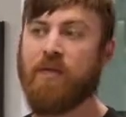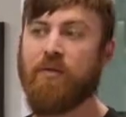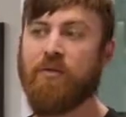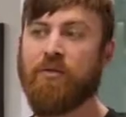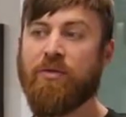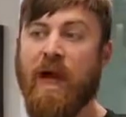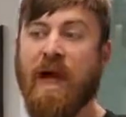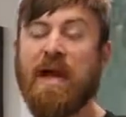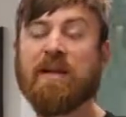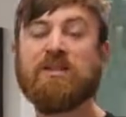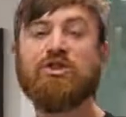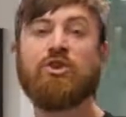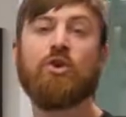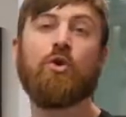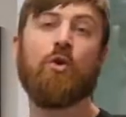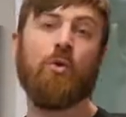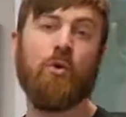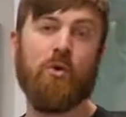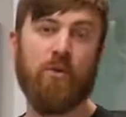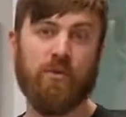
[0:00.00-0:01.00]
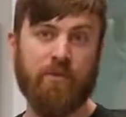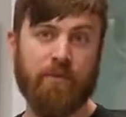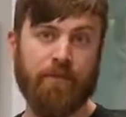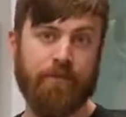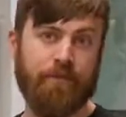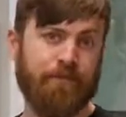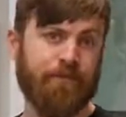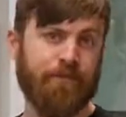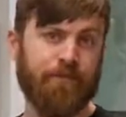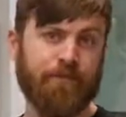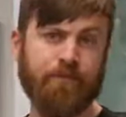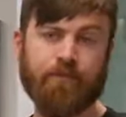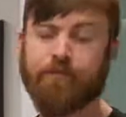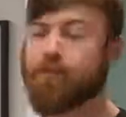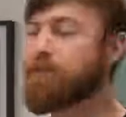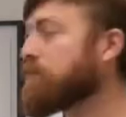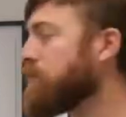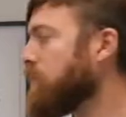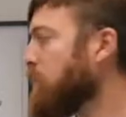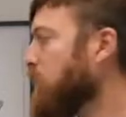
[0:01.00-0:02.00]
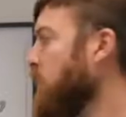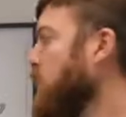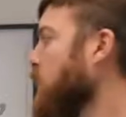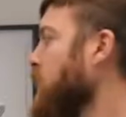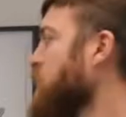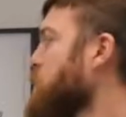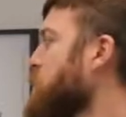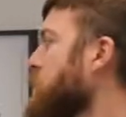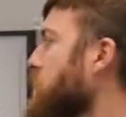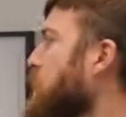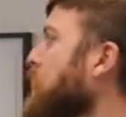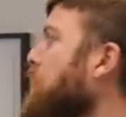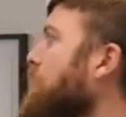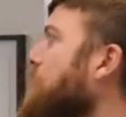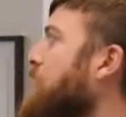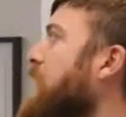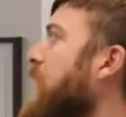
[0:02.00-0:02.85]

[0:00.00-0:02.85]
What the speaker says: that's gold. So look for